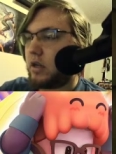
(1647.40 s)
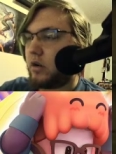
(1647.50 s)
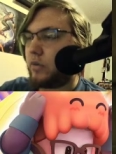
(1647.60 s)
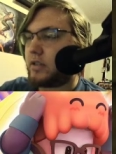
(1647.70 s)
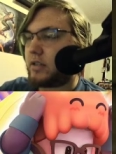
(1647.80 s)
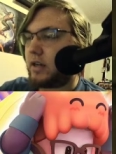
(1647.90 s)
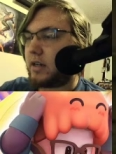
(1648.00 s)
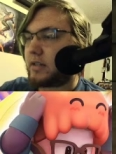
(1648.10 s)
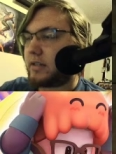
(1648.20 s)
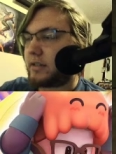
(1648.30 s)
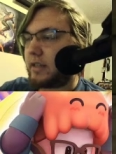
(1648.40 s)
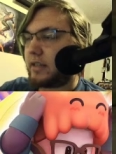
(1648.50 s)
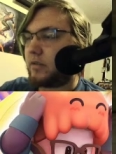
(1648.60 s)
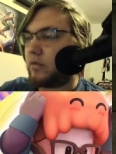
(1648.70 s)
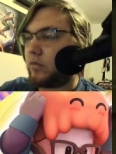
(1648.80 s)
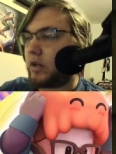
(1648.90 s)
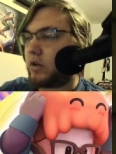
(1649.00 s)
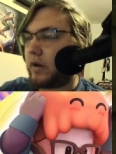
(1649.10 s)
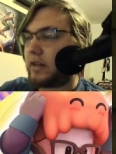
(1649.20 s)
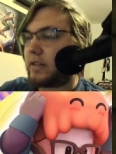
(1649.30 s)
Which sucks, because, like, what a
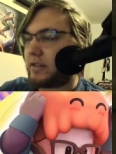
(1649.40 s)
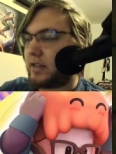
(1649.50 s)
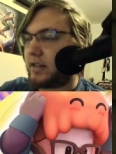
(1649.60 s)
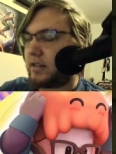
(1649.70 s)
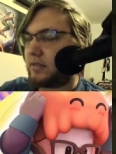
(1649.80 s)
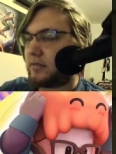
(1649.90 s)
great design.